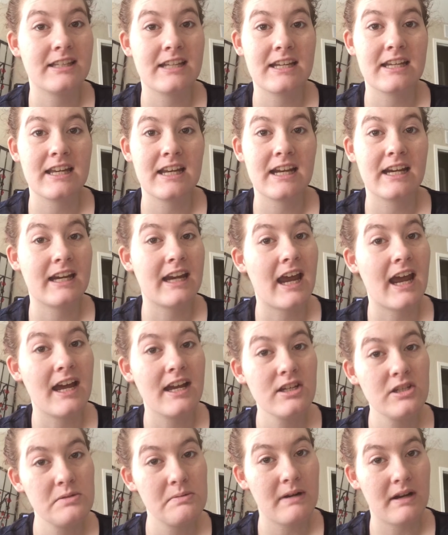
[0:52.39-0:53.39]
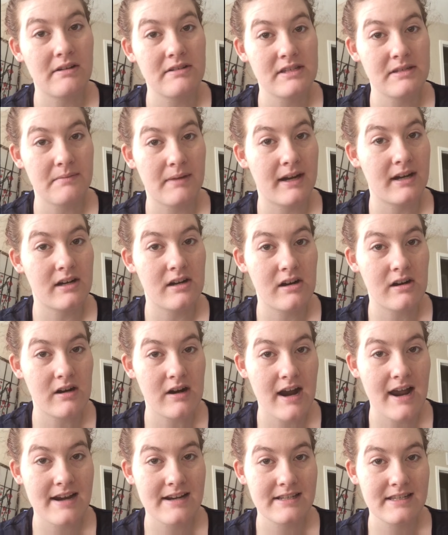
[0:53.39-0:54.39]
they didn't catch when I was in my car
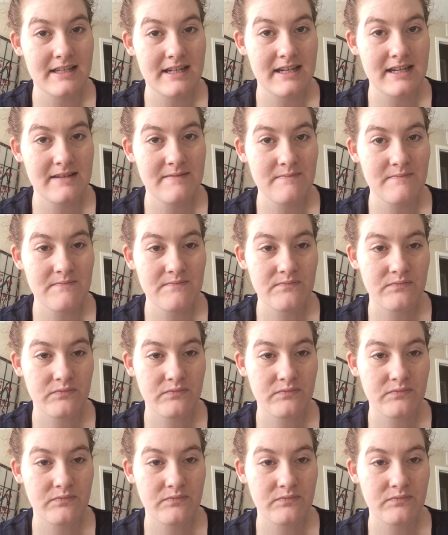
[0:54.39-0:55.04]
accident.